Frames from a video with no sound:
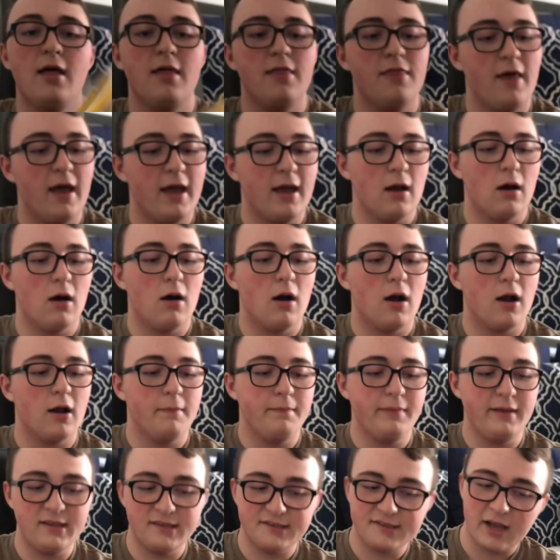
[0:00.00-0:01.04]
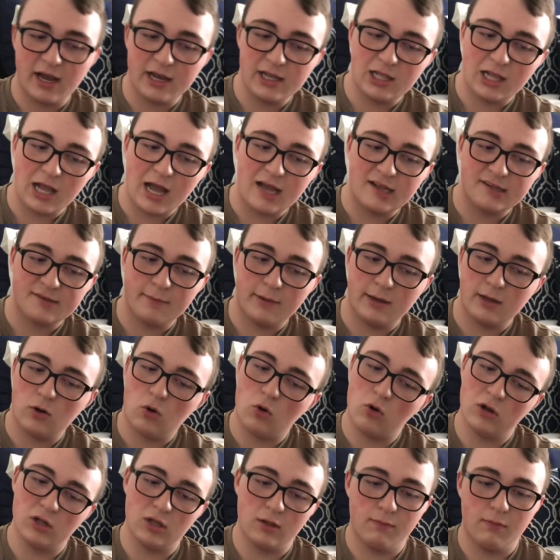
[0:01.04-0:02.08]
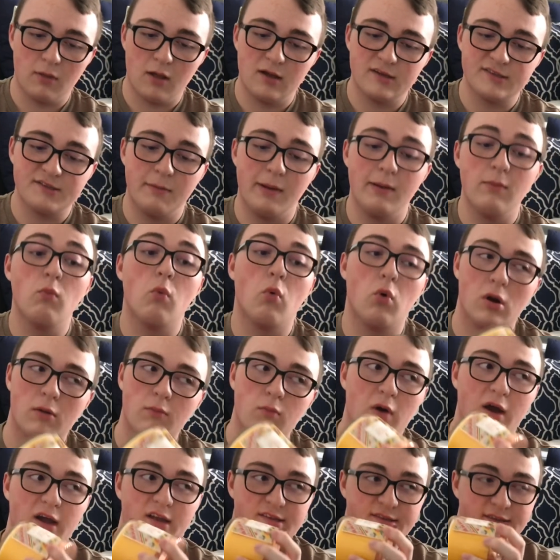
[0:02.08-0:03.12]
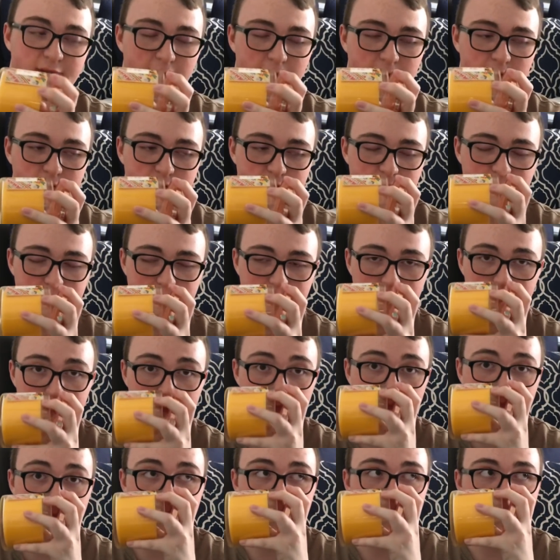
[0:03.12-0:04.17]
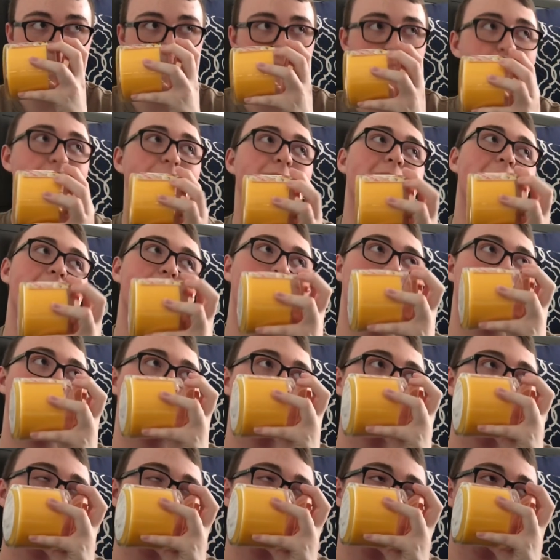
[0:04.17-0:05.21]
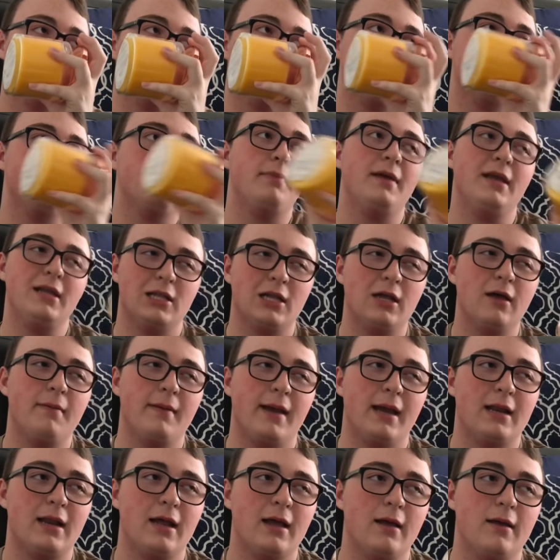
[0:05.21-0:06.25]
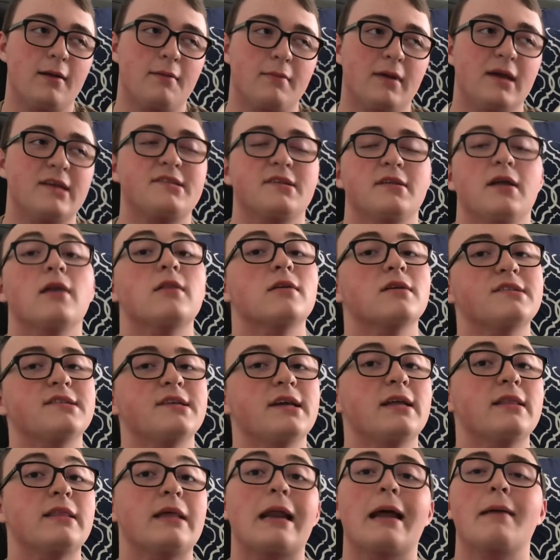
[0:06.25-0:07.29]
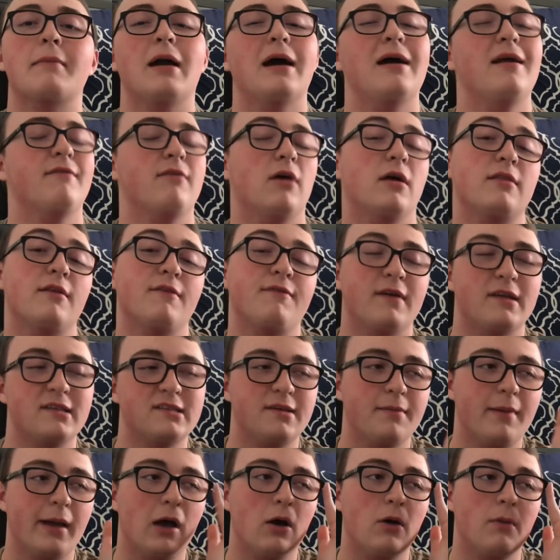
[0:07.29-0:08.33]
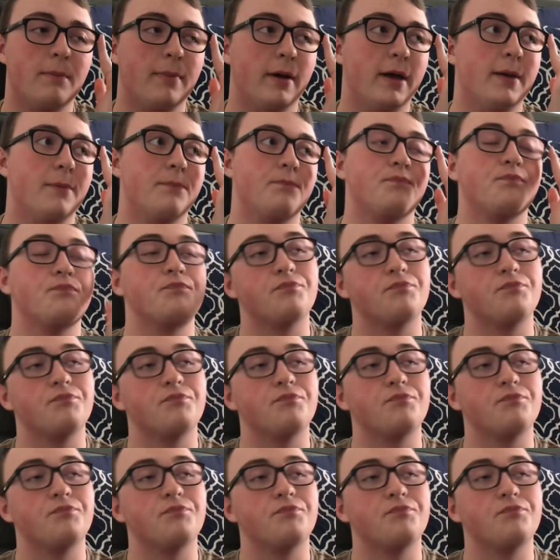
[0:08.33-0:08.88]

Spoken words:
They are beachside jasmine, orange blossom, and warm white sands. Now, beach cabana is another scent that I'm kind of on the fence about, but